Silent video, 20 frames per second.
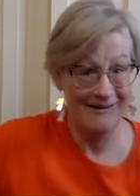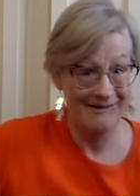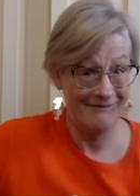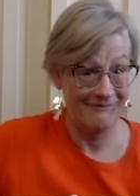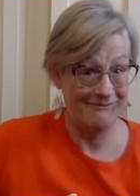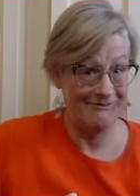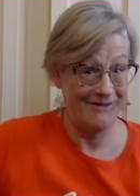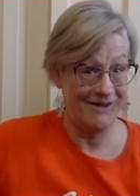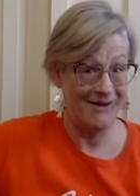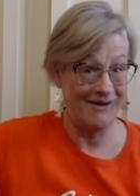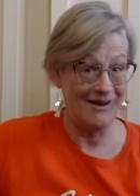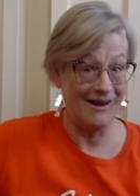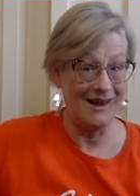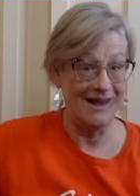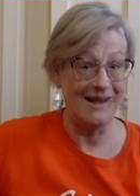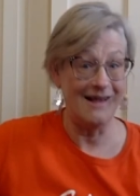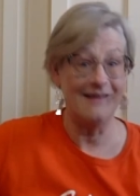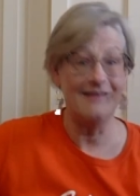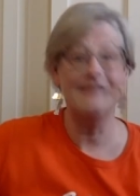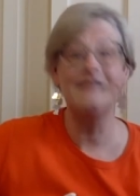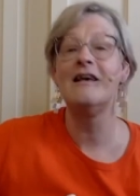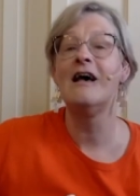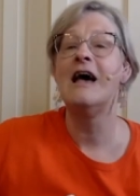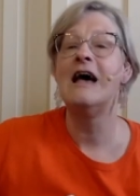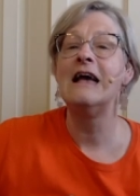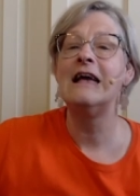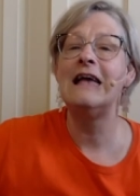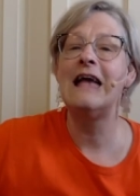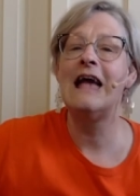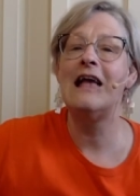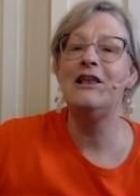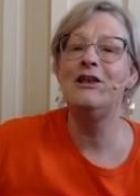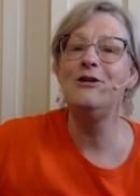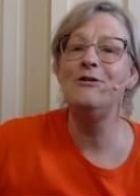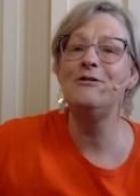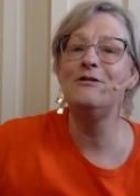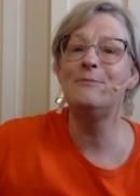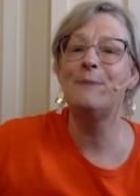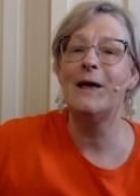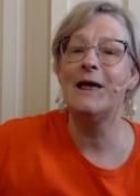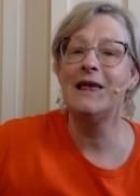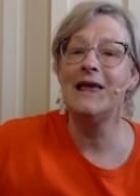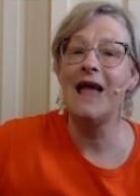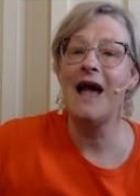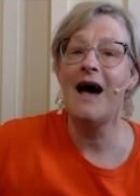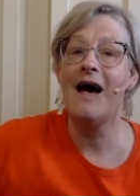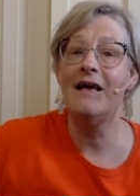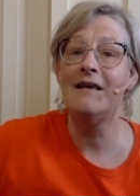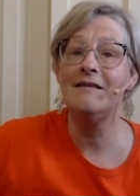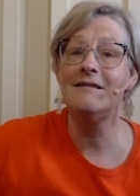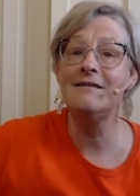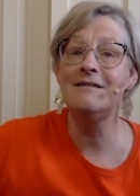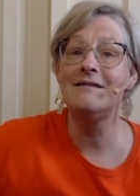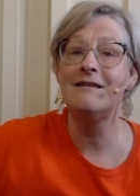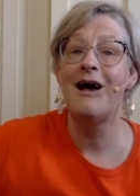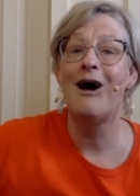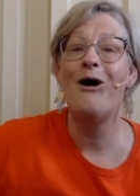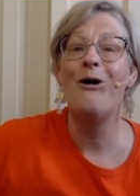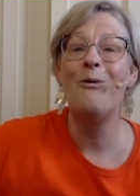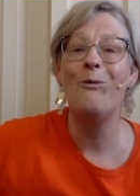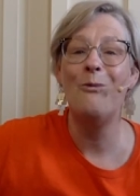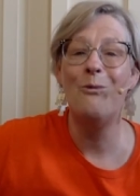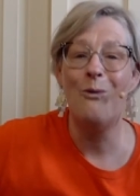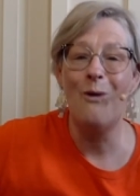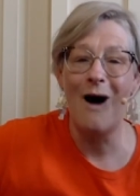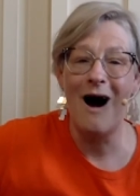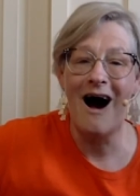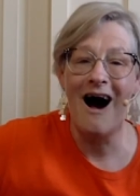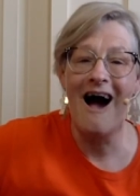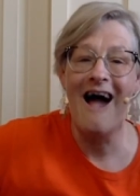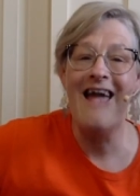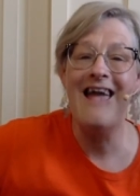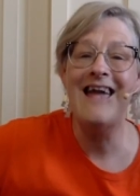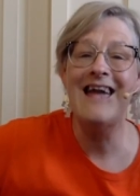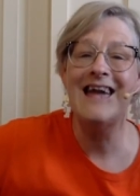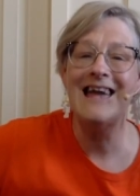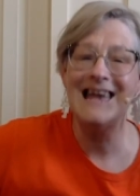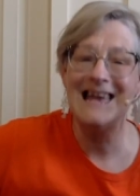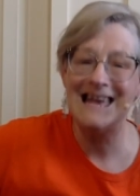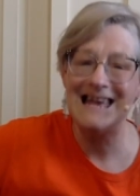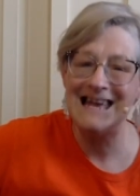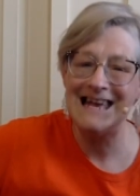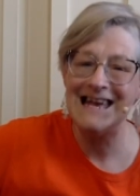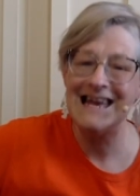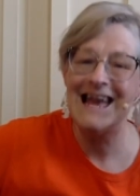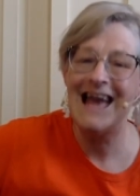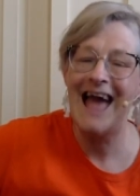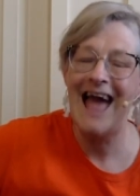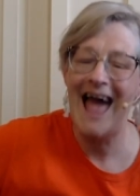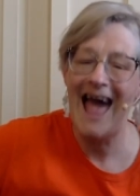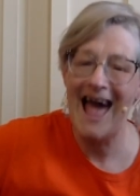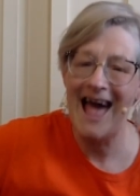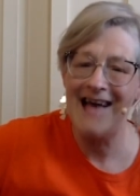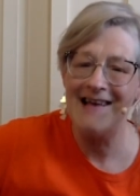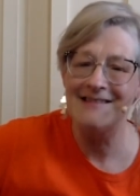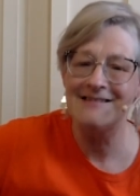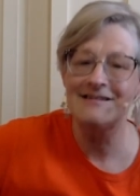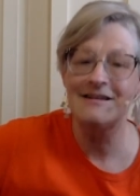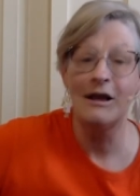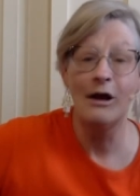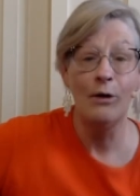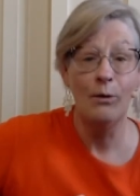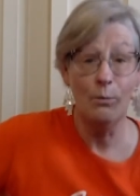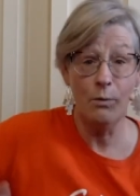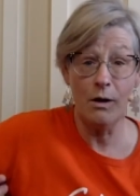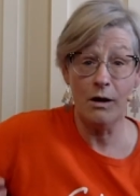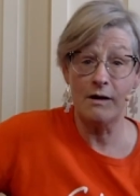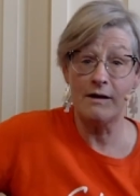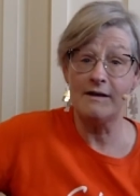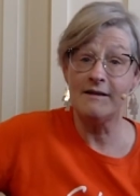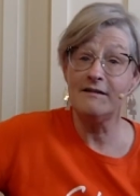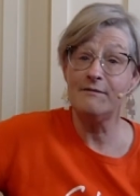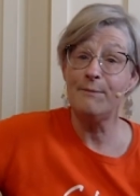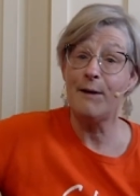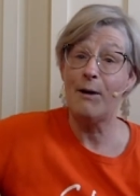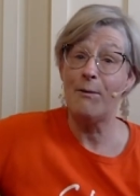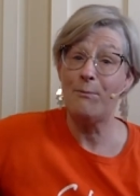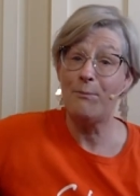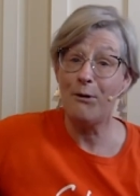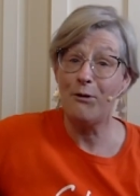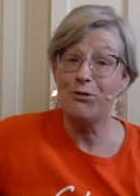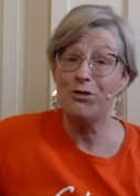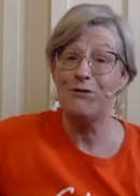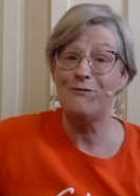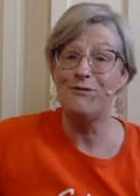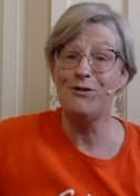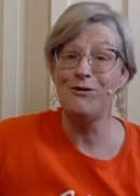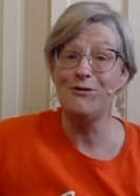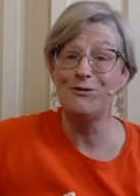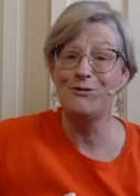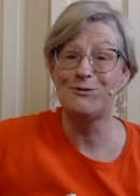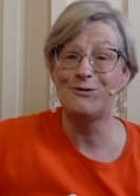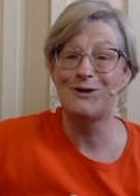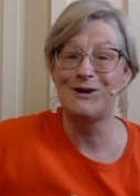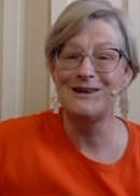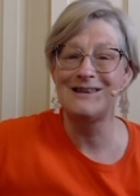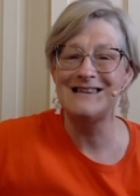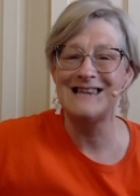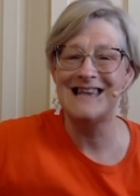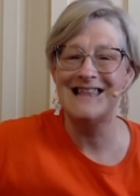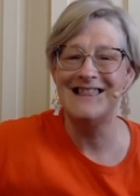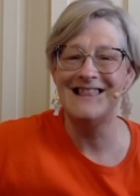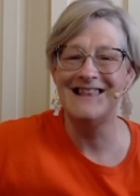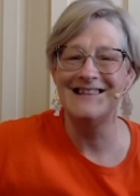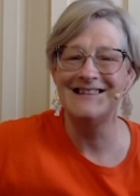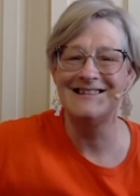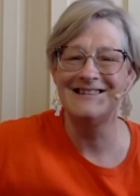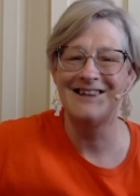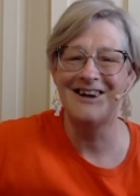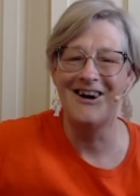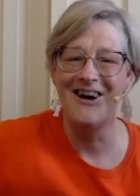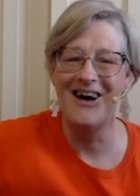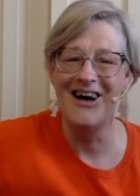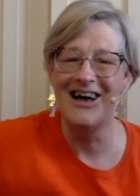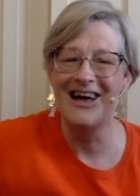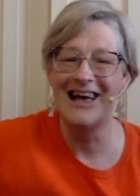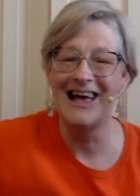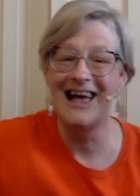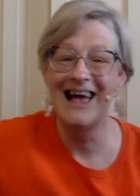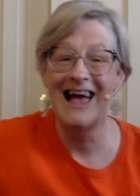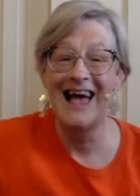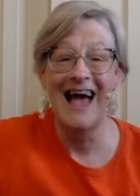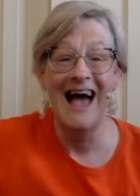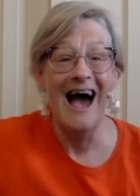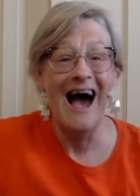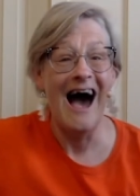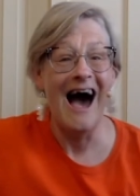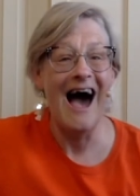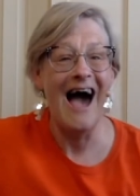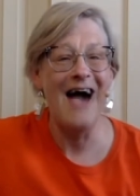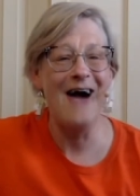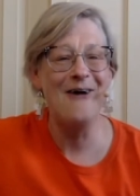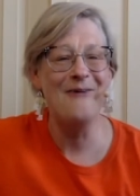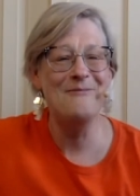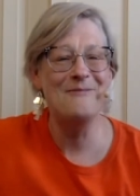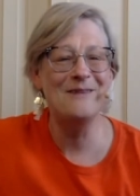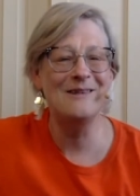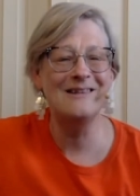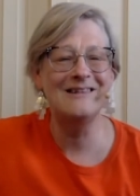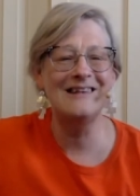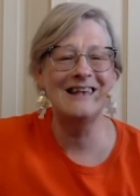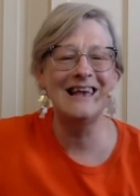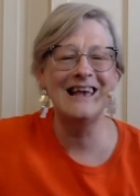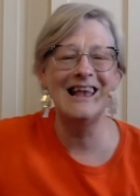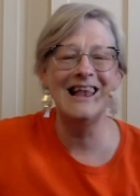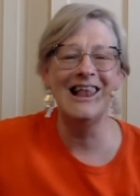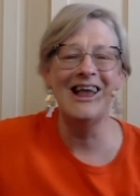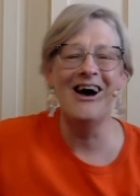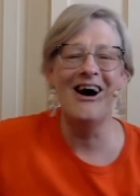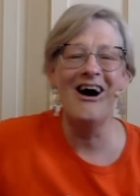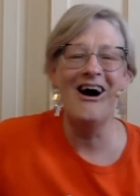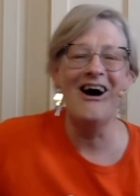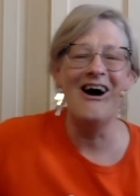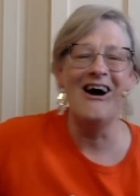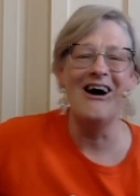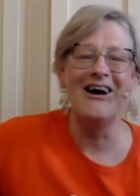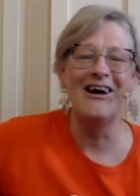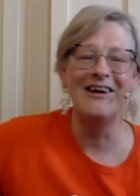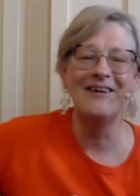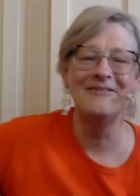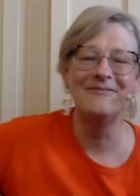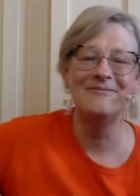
Very nice. Can you spell yes? Y E S. We're going to spell both of those words in this song. I hope you'll sing along.